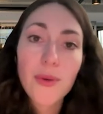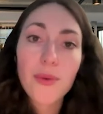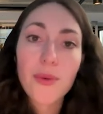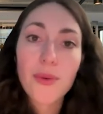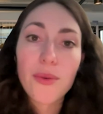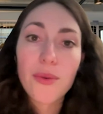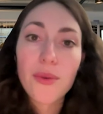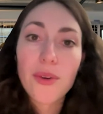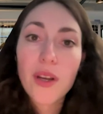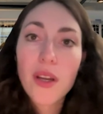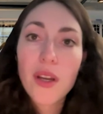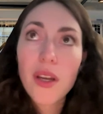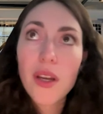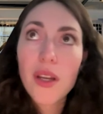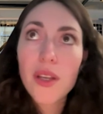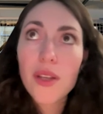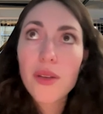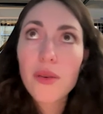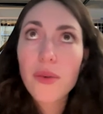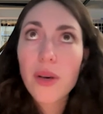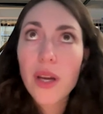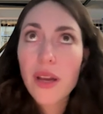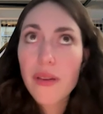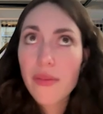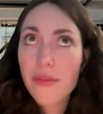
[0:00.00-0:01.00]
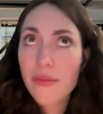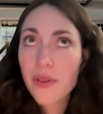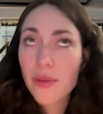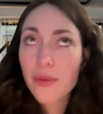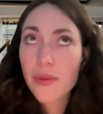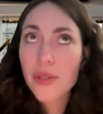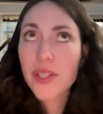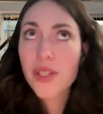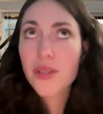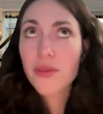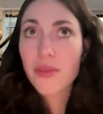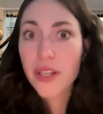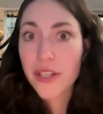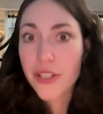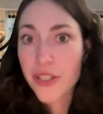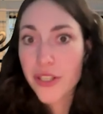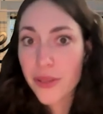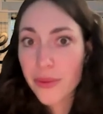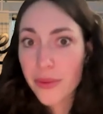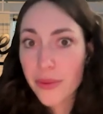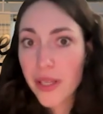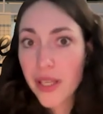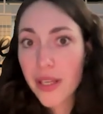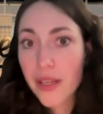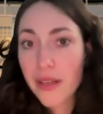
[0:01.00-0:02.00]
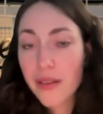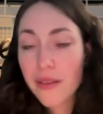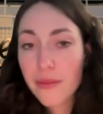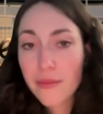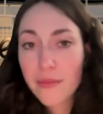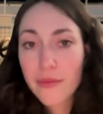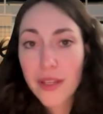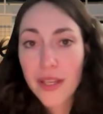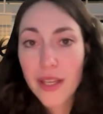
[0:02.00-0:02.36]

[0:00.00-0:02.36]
or you have a restructuring.